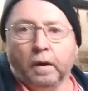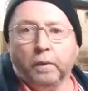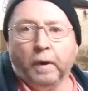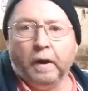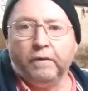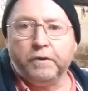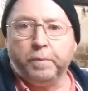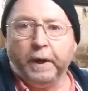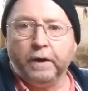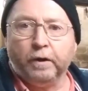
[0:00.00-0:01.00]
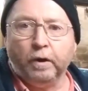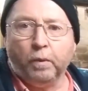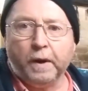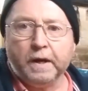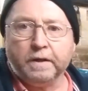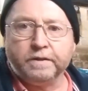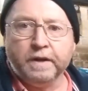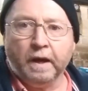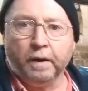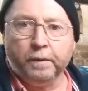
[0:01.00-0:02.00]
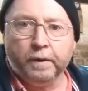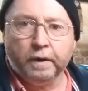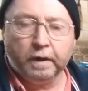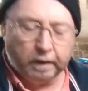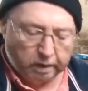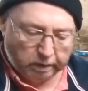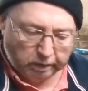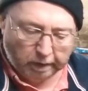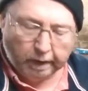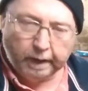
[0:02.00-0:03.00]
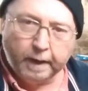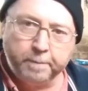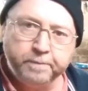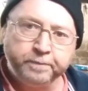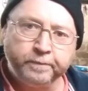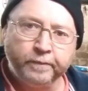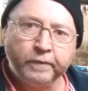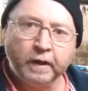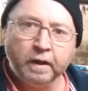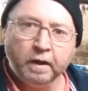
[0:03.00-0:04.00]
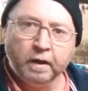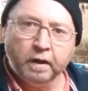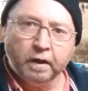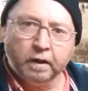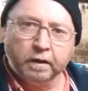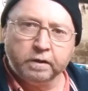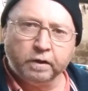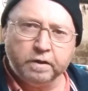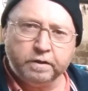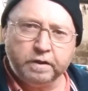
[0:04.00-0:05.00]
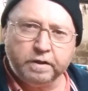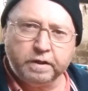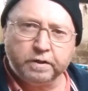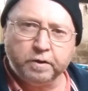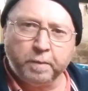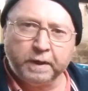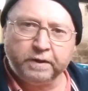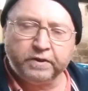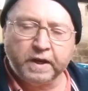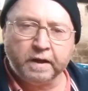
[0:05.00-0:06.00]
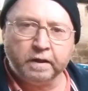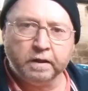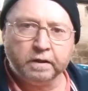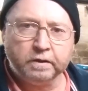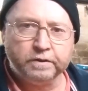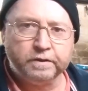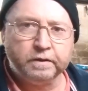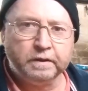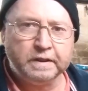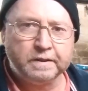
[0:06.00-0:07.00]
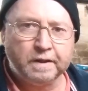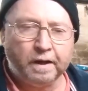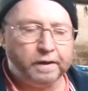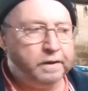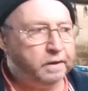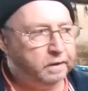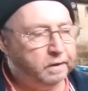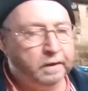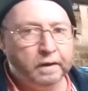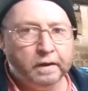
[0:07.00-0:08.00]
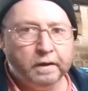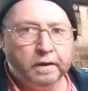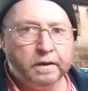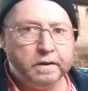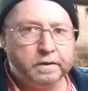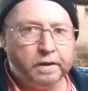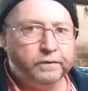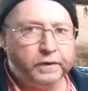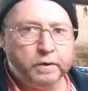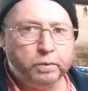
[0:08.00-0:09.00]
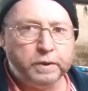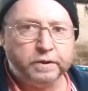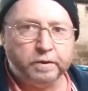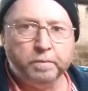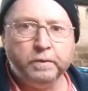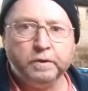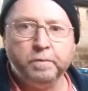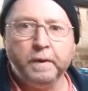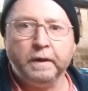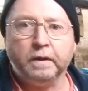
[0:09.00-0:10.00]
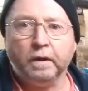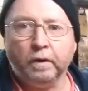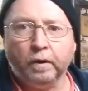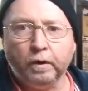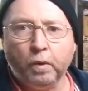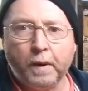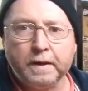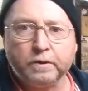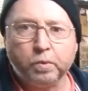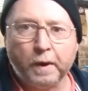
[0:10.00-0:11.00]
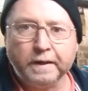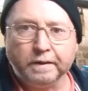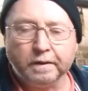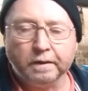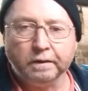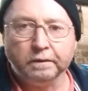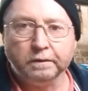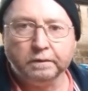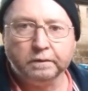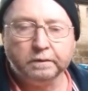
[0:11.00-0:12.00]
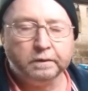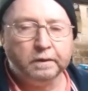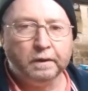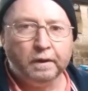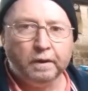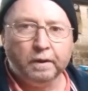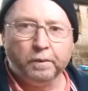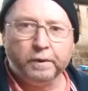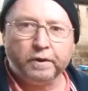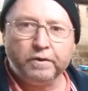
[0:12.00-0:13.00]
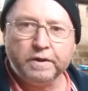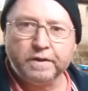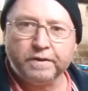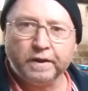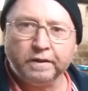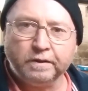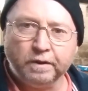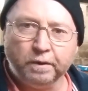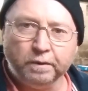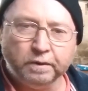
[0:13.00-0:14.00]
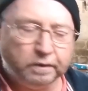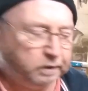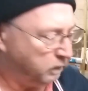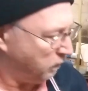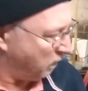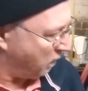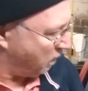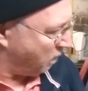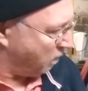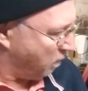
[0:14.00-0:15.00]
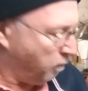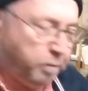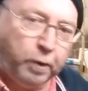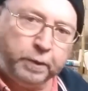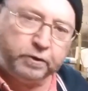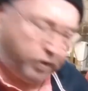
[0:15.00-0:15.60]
Well, I've repaired all the wires now. Not as easy as you might think, because Nissan, in its infinite wisdom, has made all the wires white. What a crazy thing to do. But we'll